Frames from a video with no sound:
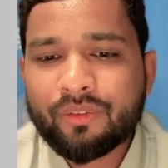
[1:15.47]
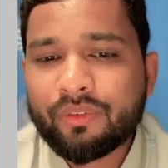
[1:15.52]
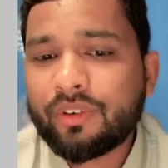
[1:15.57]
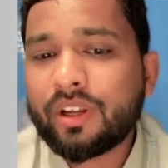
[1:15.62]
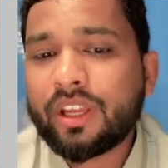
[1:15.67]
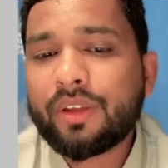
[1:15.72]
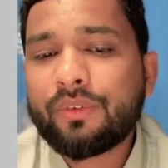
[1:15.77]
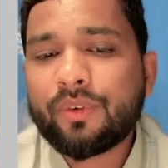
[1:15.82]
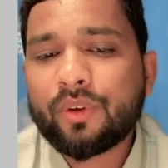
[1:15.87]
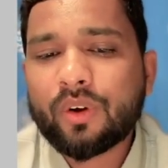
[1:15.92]

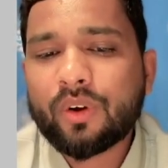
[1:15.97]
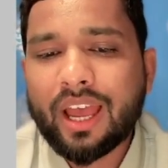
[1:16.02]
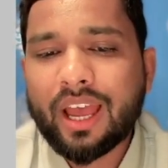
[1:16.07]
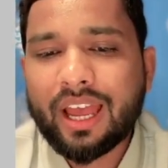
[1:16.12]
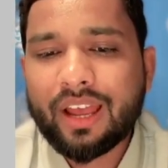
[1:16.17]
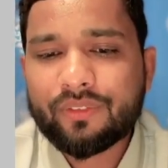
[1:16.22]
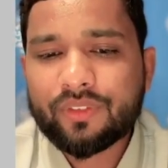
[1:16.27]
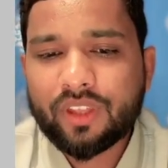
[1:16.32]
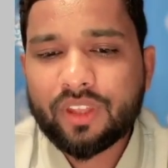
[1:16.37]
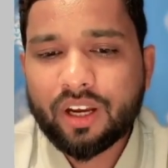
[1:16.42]
If you
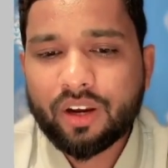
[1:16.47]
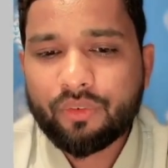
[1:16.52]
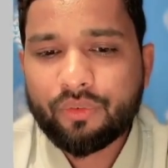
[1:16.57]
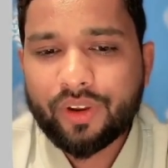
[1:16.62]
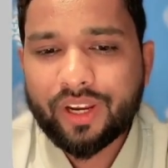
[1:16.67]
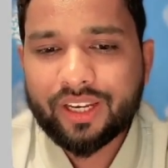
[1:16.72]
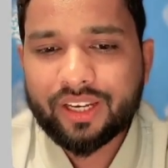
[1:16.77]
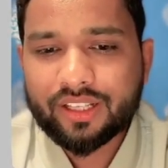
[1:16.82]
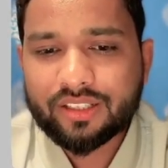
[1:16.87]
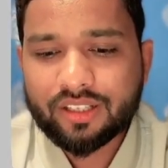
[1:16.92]
have the
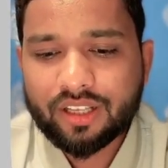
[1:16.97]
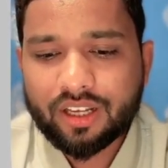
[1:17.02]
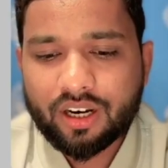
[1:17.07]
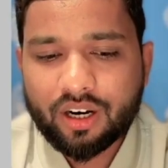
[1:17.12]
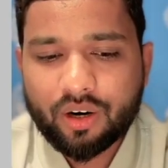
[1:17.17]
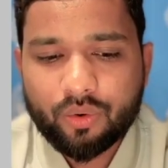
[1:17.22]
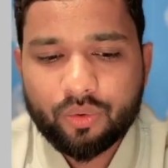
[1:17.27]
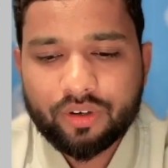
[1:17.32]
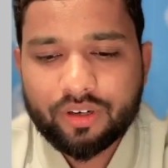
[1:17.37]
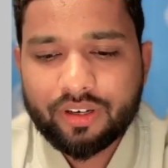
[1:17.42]
weight is
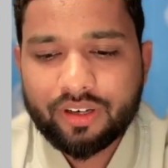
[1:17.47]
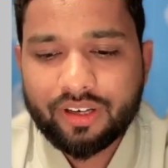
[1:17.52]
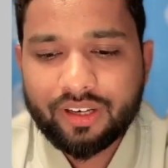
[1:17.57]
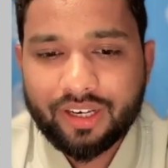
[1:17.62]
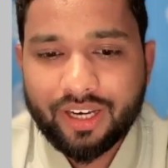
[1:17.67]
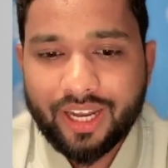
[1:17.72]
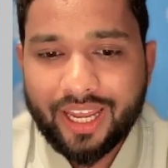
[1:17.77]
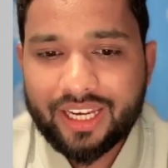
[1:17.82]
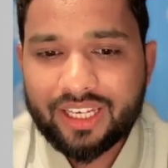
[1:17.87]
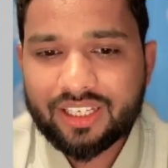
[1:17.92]
around
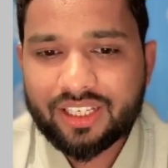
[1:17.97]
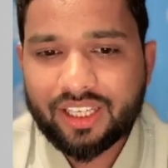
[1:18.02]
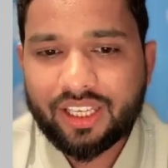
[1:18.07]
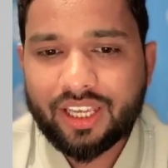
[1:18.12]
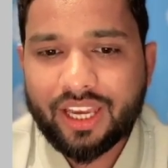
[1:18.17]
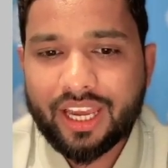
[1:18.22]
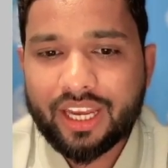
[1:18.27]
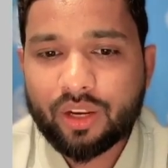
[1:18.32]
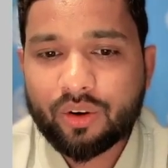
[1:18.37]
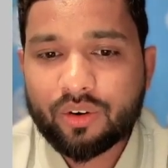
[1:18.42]
90
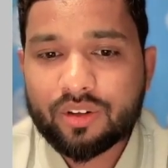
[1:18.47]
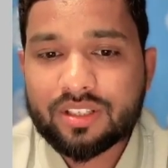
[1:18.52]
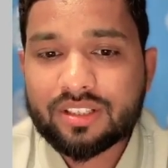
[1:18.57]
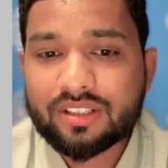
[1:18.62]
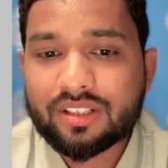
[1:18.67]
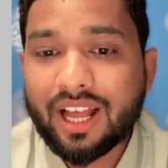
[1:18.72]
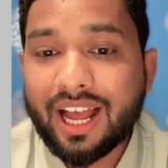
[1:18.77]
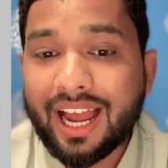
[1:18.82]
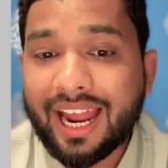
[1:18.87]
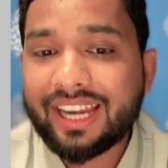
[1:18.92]
and your
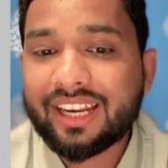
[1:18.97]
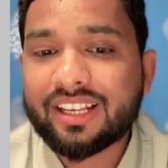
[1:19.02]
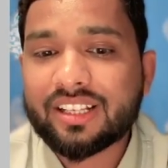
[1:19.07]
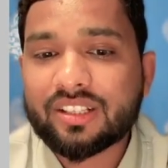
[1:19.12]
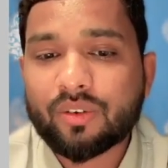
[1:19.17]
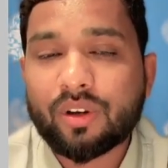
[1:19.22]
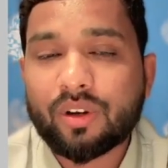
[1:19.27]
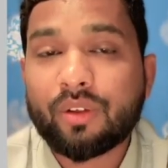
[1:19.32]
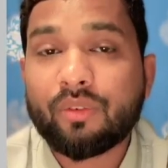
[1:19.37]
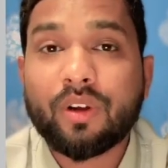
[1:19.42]
height is
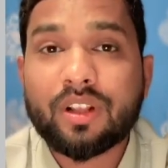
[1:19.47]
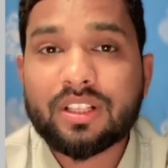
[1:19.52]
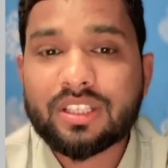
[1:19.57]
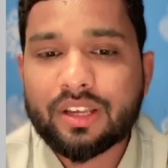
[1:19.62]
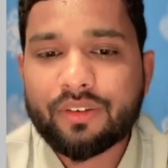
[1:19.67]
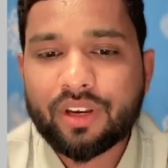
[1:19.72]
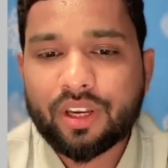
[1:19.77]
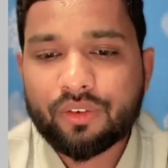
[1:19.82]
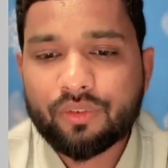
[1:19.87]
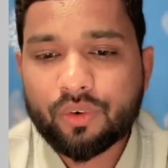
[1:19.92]
only
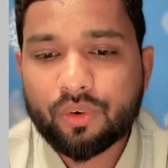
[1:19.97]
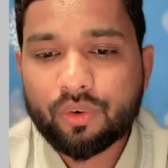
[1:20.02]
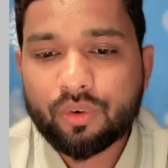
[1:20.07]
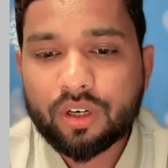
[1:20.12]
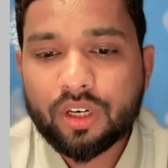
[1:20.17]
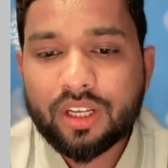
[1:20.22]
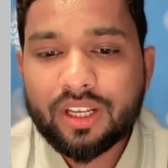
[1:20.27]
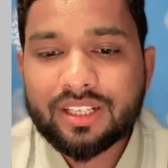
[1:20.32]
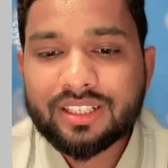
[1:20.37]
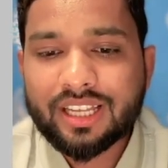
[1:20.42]
174
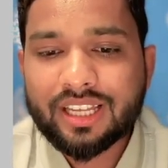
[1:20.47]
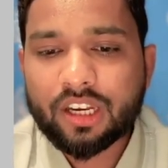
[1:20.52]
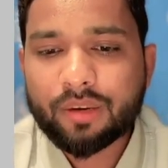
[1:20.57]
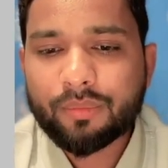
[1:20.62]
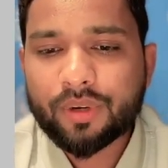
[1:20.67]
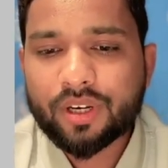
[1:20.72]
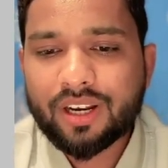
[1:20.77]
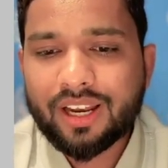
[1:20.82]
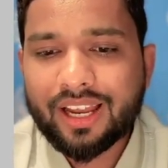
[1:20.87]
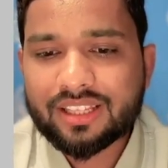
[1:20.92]

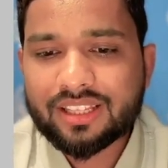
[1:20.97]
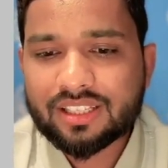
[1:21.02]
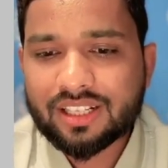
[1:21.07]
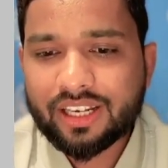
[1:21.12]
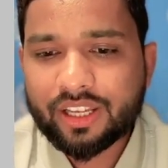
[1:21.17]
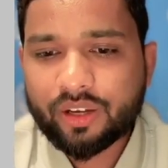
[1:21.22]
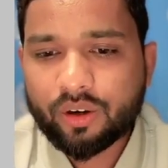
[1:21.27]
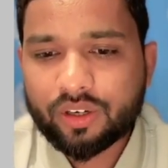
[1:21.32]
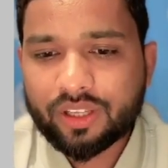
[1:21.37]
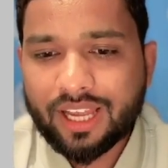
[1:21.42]
centimeter, let's
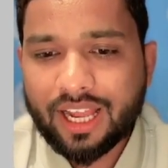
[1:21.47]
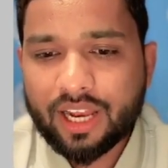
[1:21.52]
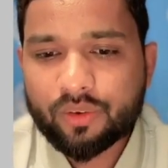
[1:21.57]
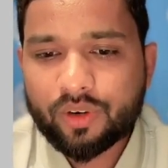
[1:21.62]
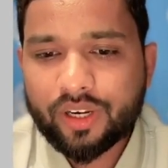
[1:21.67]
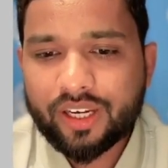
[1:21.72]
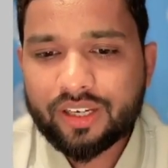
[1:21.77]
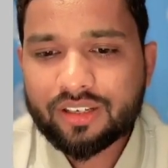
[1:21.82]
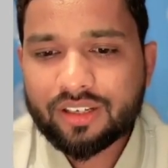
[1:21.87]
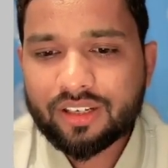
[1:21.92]
click on
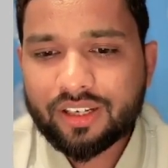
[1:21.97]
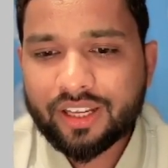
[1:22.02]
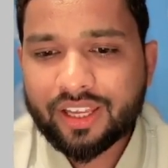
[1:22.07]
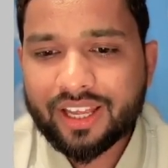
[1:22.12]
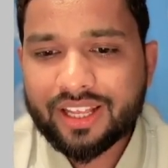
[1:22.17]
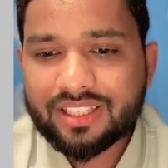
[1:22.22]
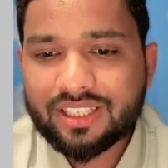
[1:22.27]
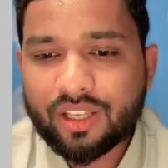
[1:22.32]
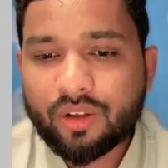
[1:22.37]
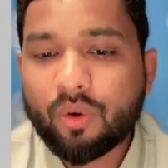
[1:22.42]
calculate. You can
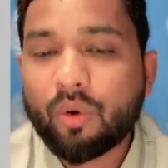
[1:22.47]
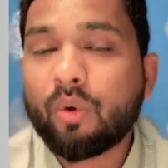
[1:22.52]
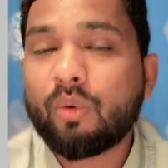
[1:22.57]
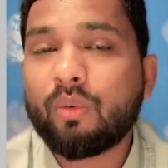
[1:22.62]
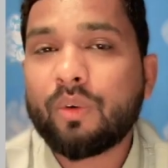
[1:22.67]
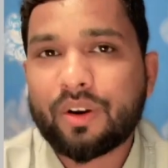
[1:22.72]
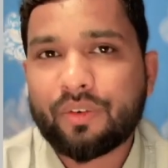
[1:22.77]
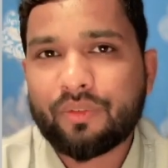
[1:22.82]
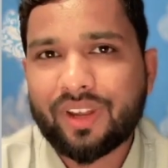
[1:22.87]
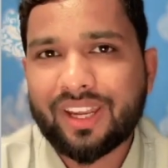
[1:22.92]
see
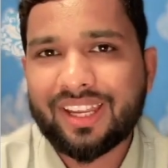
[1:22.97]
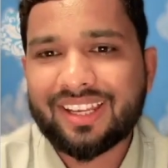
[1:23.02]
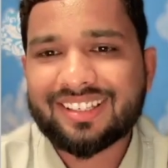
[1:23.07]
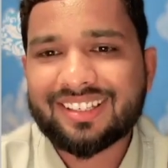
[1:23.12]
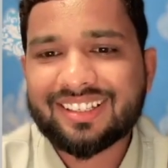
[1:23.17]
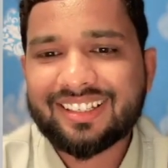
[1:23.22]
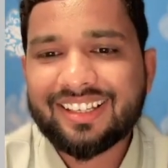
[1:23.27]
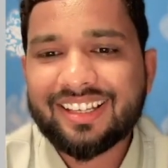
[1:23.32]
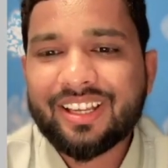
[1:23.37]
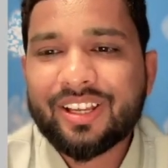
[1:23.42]
overweight.
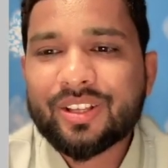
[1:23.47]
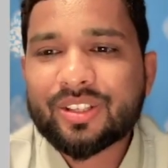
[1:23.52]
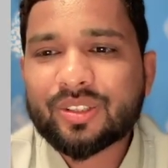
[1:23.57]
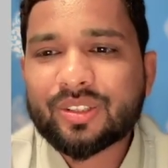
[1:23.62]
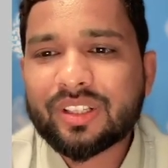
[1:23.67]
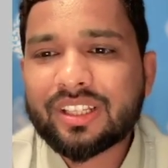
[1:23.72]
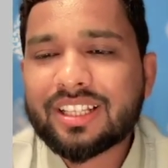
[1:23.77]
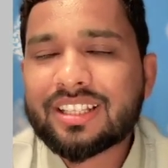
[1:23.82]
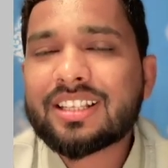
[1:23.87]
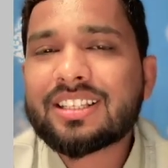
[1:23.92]
So
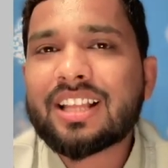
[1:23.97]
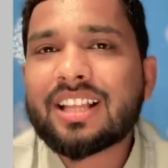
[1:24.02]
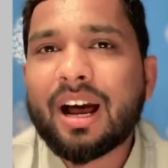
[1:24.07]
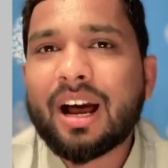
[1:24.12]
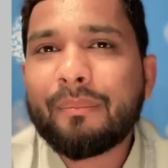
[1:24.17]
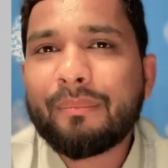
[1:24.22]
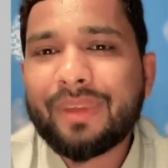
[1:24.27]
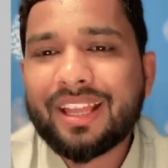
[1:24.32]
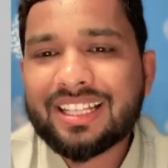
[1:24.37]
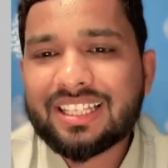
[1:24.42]
this is the
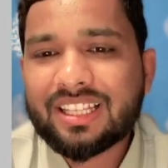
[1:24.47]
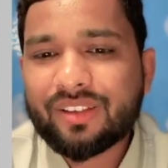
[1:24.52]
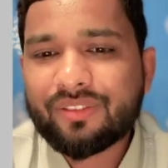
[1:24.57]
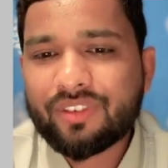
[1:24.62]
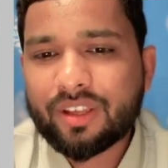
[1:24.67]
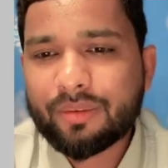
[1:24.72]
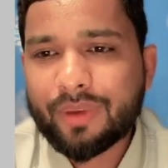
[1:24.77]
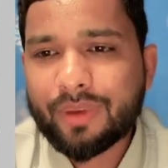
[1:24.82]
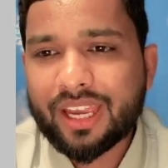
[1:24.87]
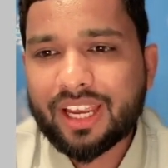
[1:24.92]
amazing
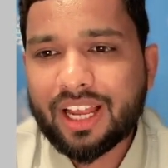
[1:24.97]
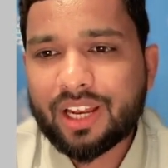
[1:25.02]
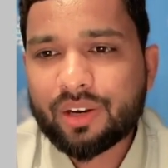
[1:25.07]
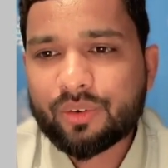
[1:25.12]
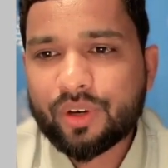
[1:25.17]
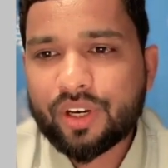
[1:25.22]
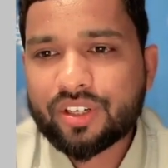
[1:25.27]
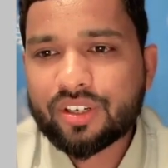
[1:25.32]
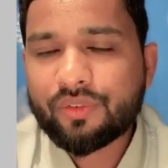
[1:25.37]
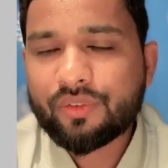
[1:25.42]
BMI calculator we